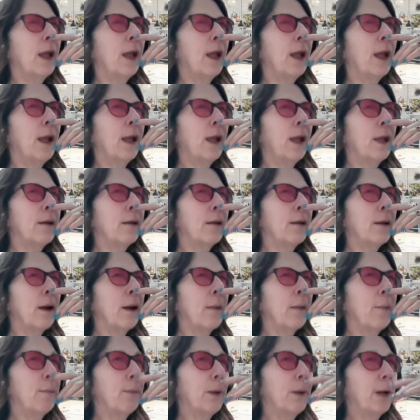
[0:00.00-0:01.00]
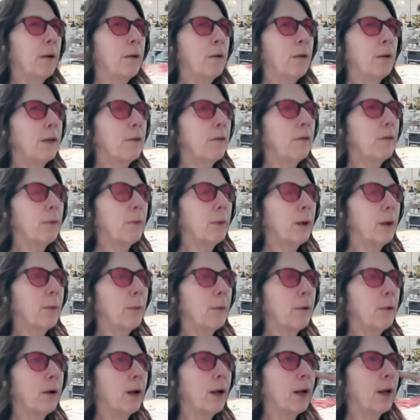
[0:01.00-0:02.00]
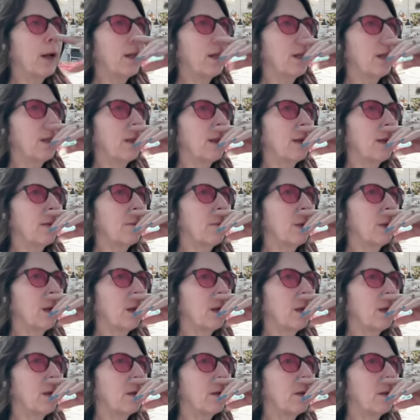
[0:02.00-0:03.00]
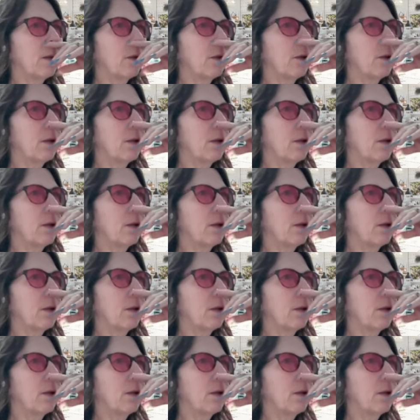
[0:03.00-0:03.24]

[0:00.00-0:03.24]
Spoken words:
and I barely remember anything, but